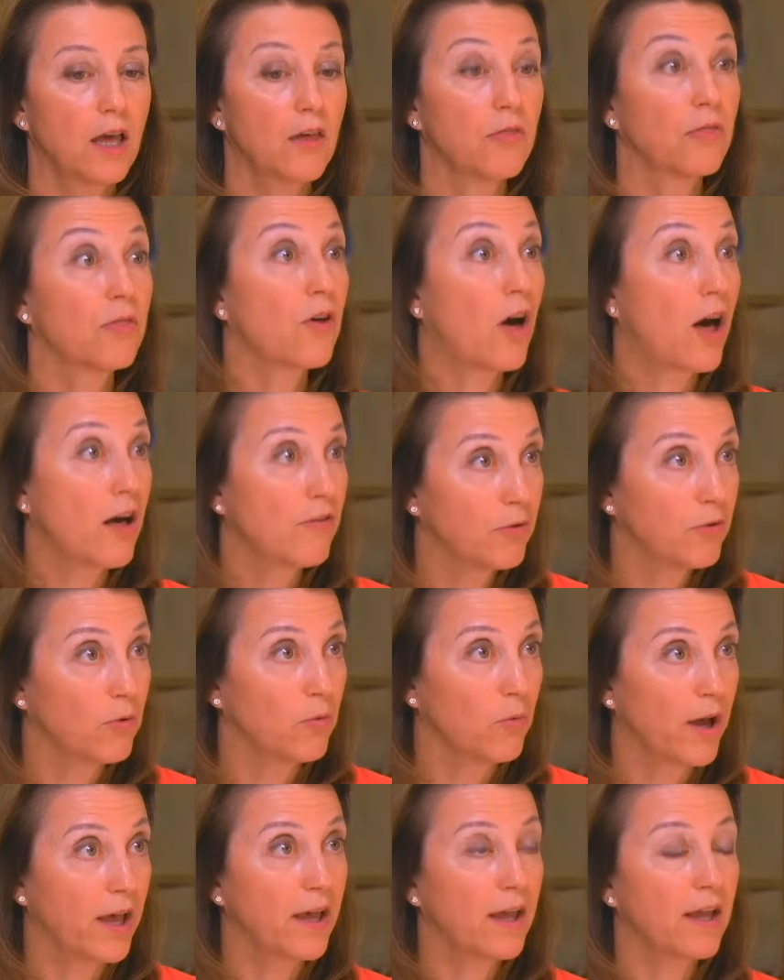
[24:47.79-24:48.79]
and
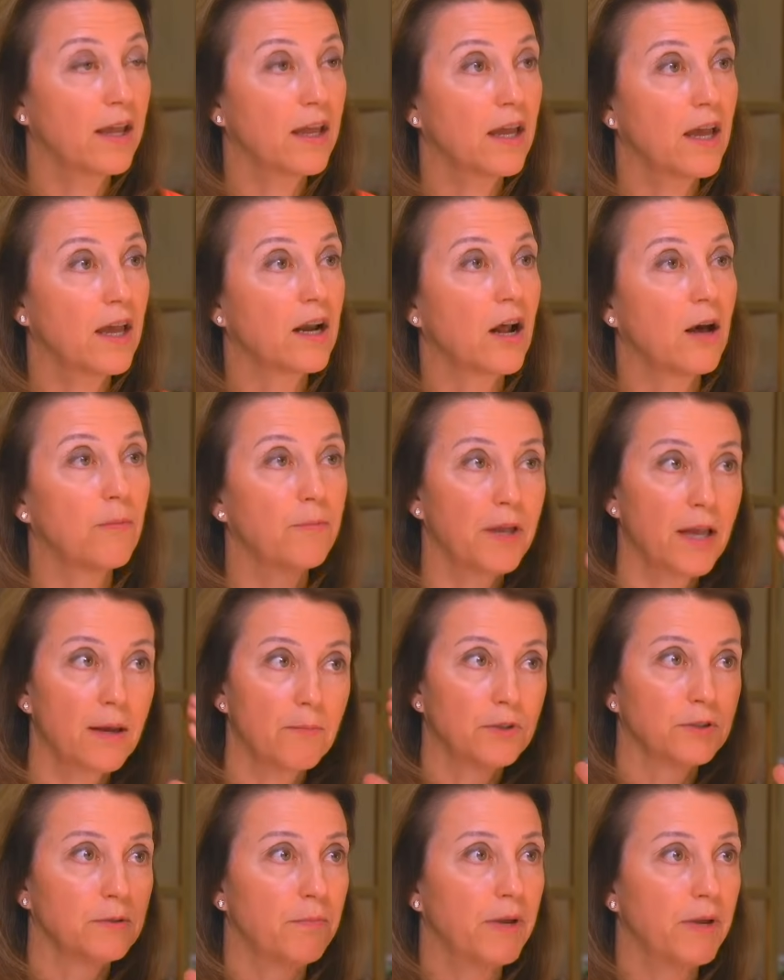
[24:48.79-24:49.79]
thoughtful way, and I'll be
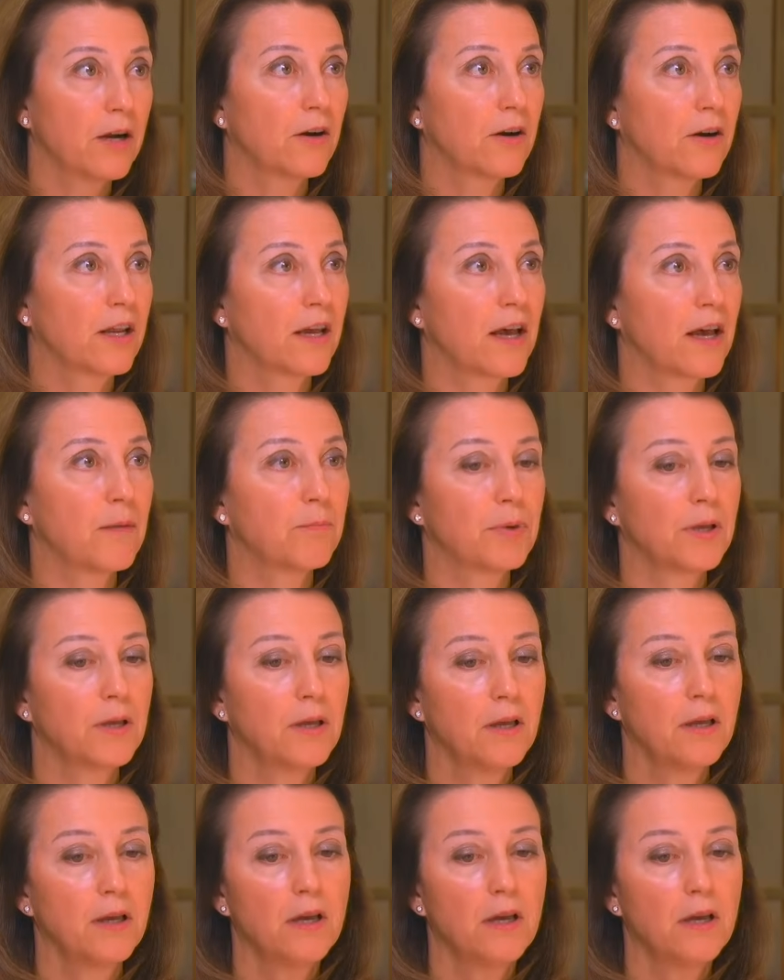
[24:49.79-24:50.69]
able to marry up